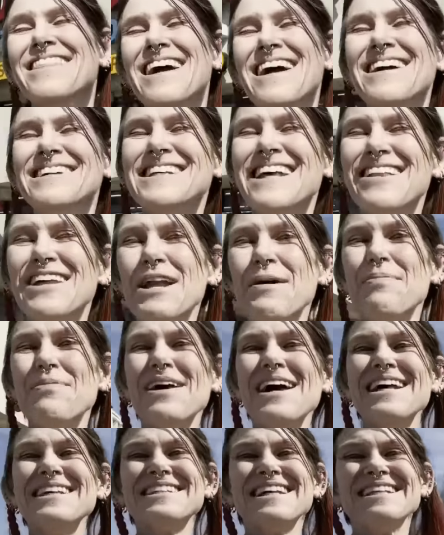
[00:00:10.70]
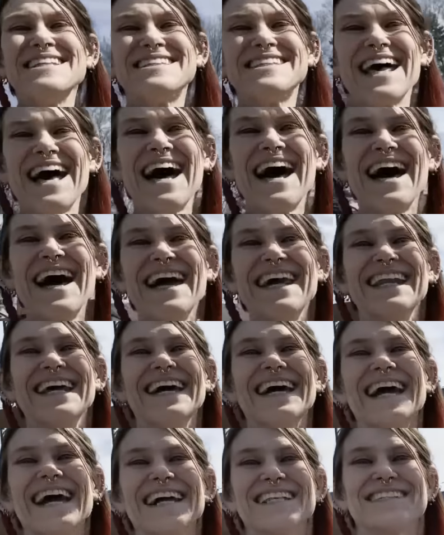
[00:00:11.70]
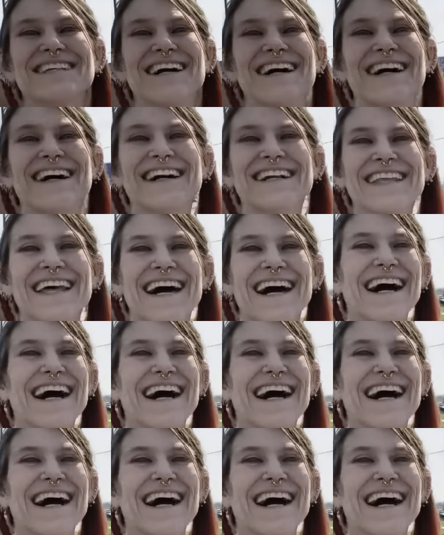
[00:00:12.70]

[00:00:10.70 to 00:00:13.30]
There's a little place inside. It's called